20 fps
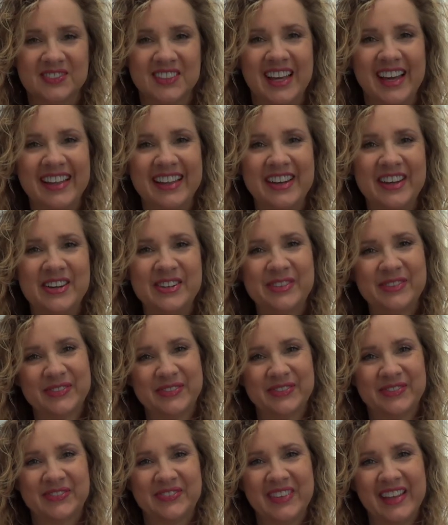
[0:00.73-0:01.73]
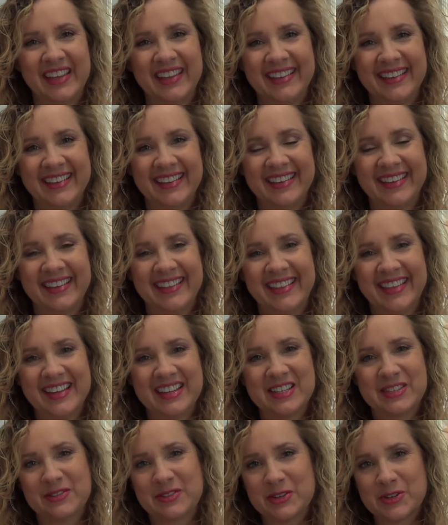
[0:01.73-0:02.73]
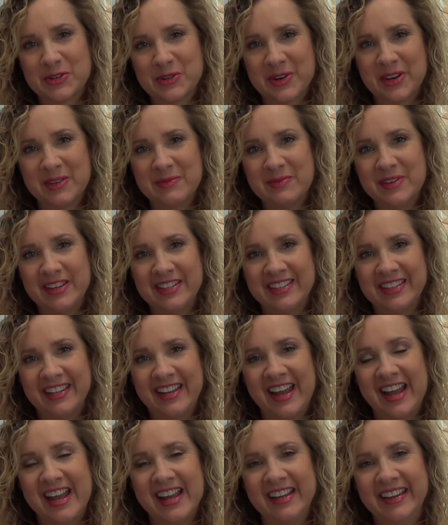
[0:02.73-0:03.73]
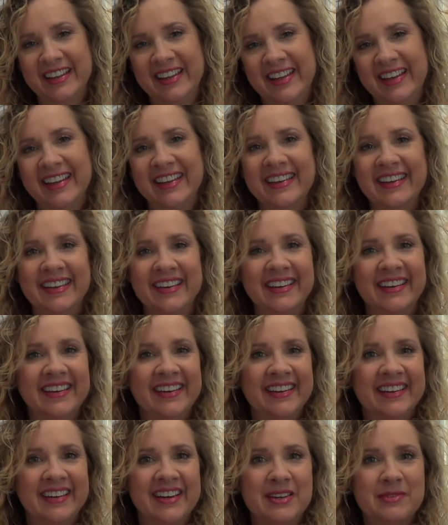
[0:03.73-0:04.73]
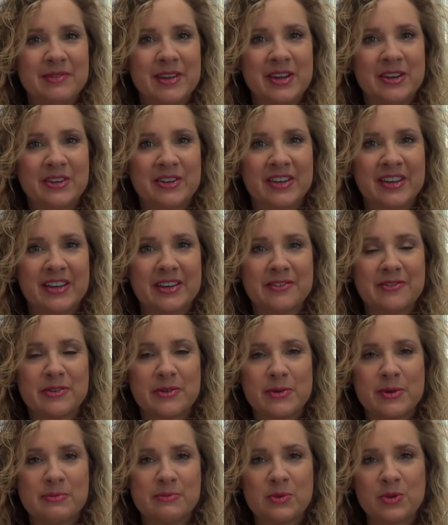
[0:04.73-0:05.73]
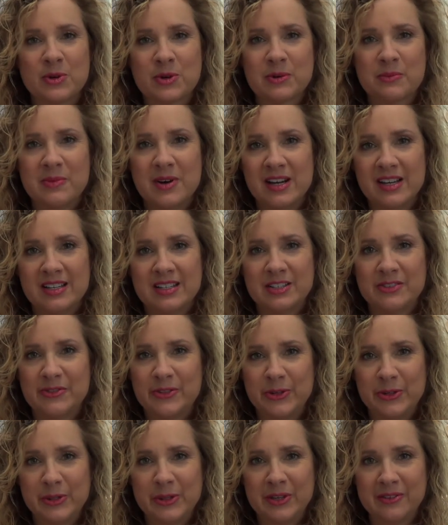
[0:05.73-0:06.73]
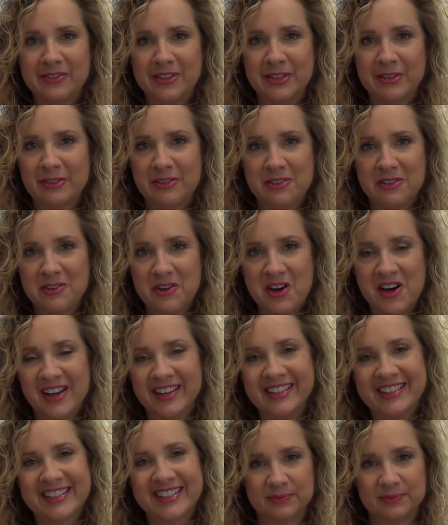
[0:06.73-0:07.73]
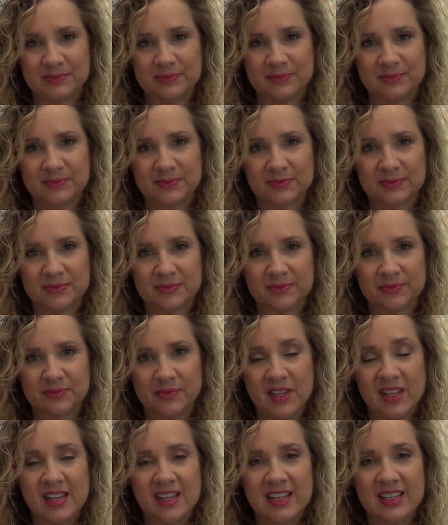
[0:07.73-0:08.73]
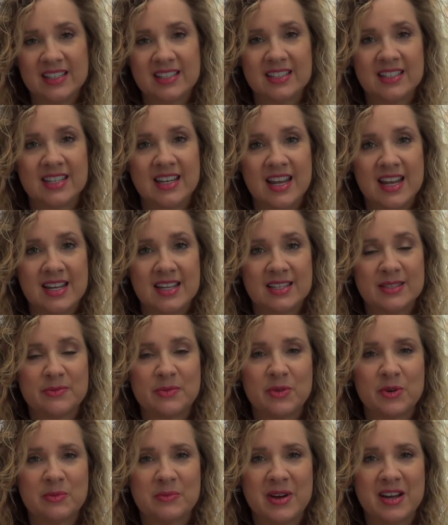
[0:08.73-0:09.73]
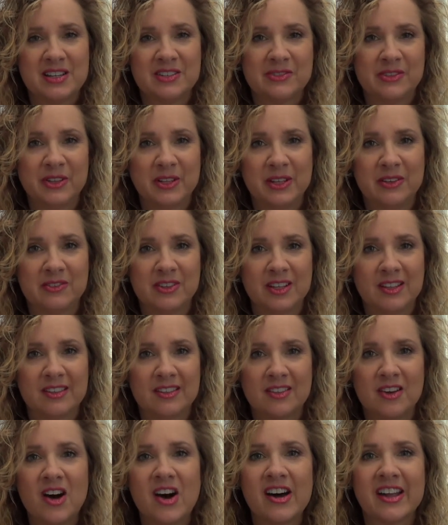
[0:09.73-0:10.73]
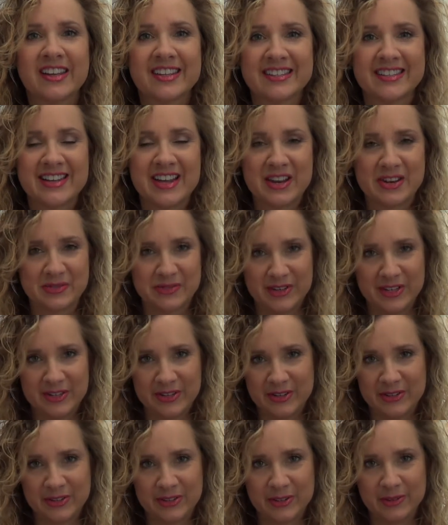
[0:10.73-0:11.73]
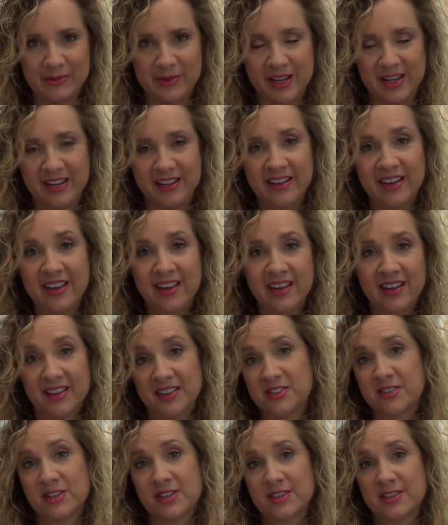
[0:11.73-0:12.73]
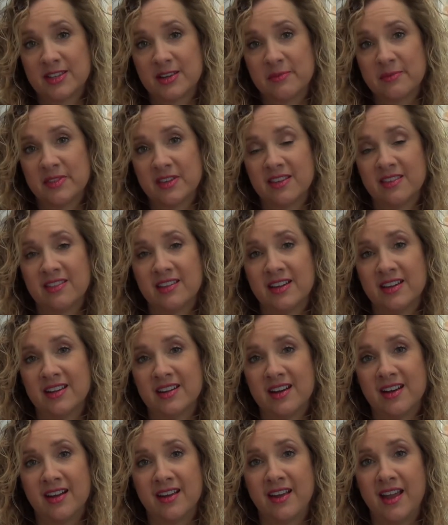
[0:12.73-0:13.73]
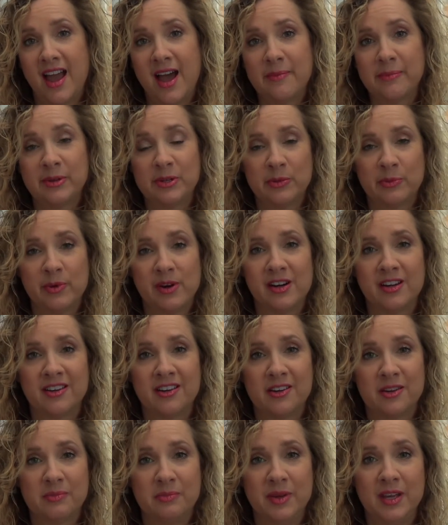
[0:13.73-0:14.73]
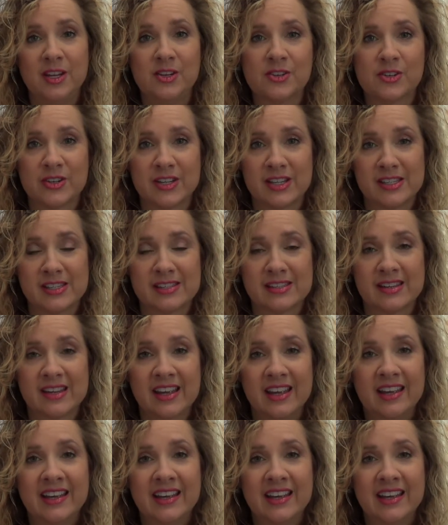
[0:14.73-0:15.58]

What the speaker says: Hello, thanks for joining me today. I'm here to give you a more mindful living thought. Today's more mindful living thought is not original to me. It's just something that I happened upon on Pinterest.